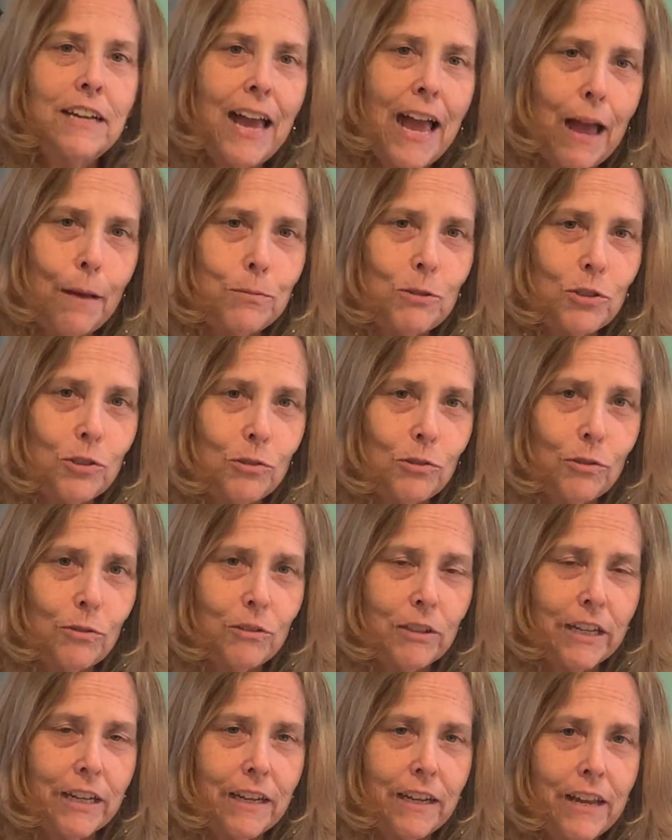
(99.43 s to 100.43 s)

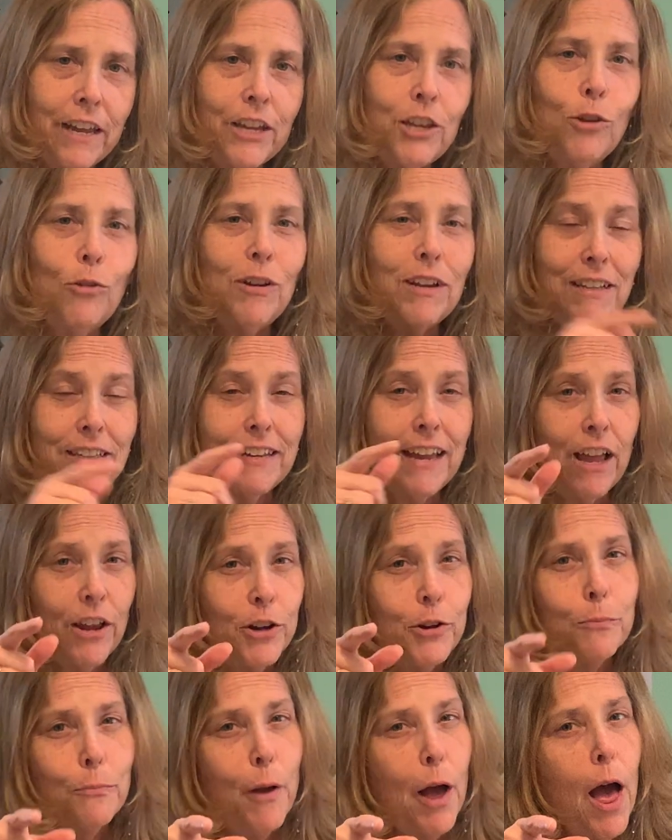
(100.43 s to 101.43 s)
Absolutely. You could tell
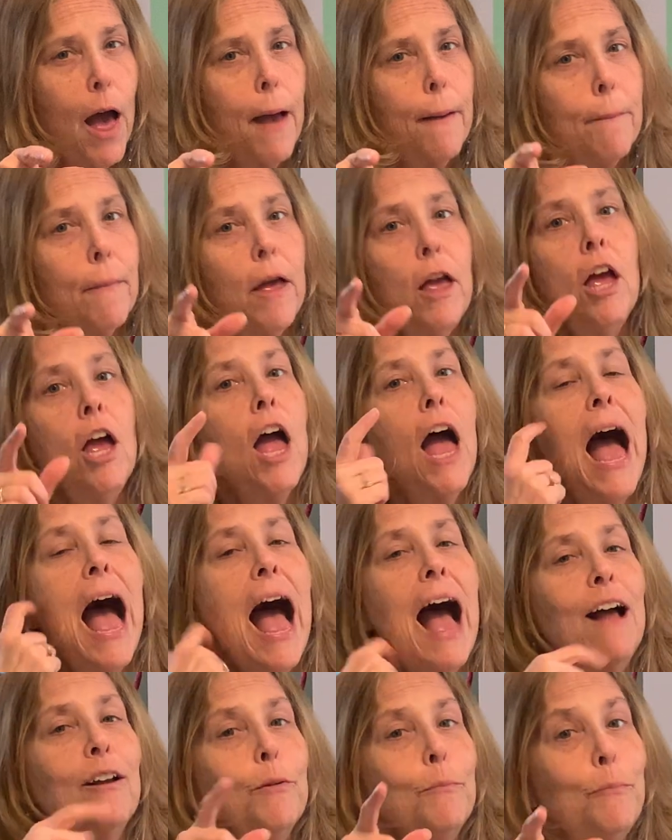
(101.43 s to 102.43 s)
your mom
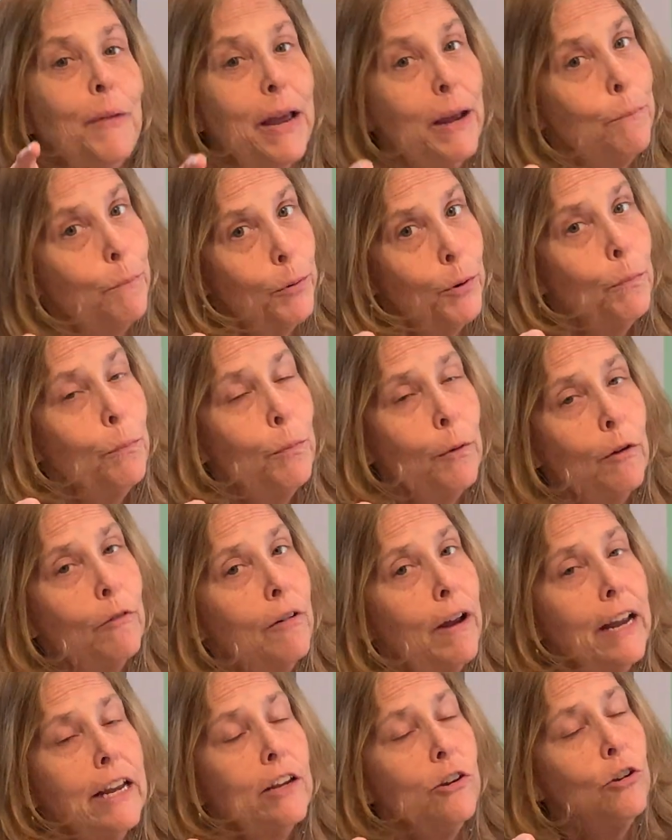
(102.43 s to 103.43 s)
how to make purple,
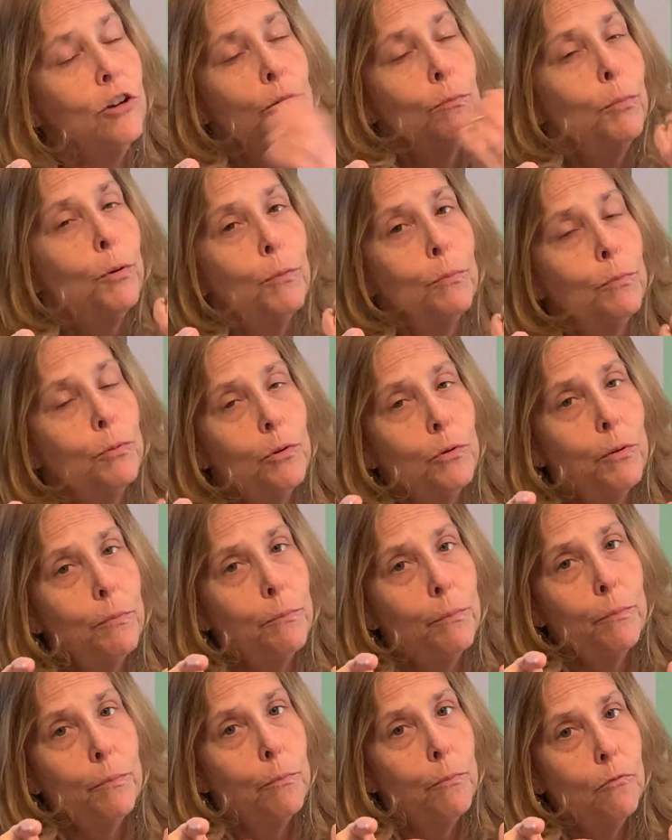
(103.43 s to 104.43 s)
right? You can put blue and
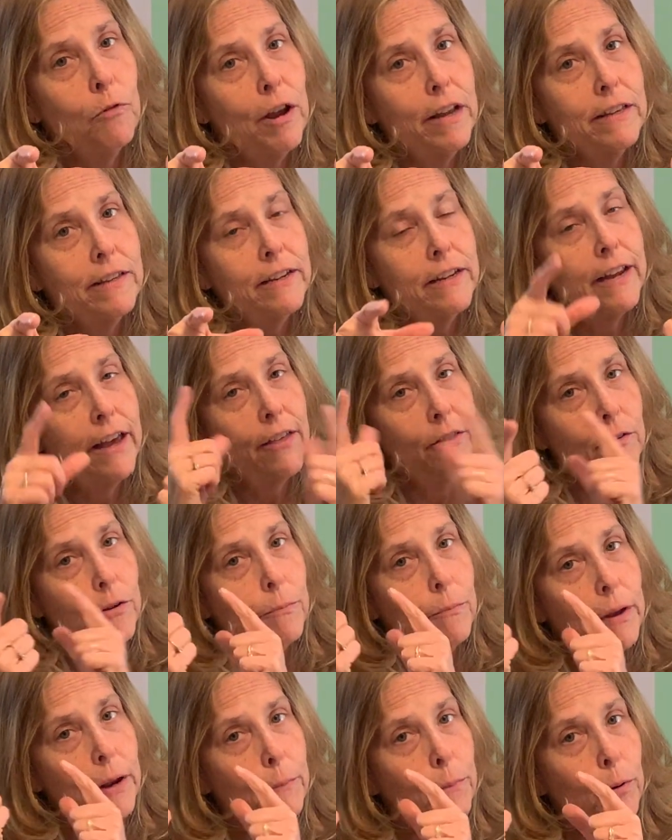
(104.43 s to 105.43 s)
red together and
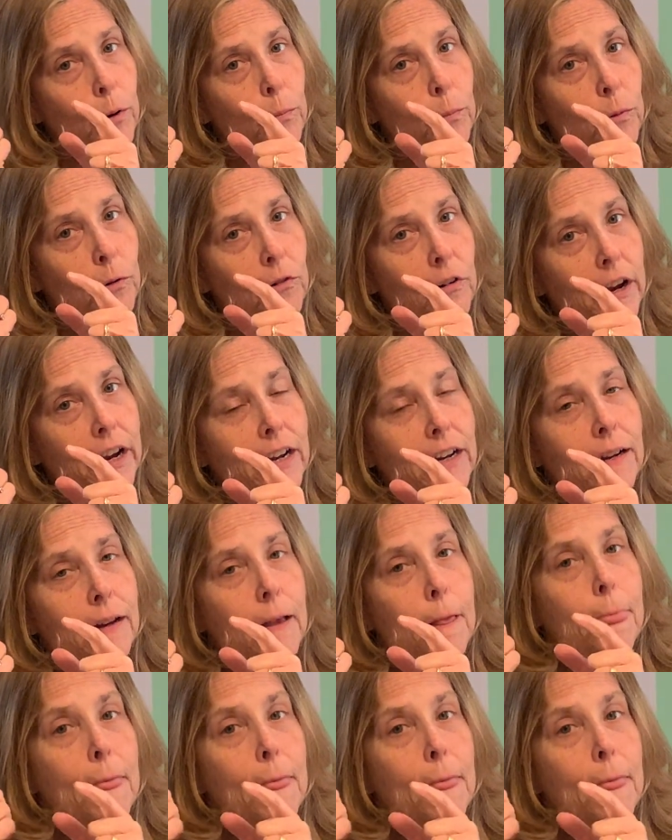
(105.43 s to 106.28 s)
make purple, right?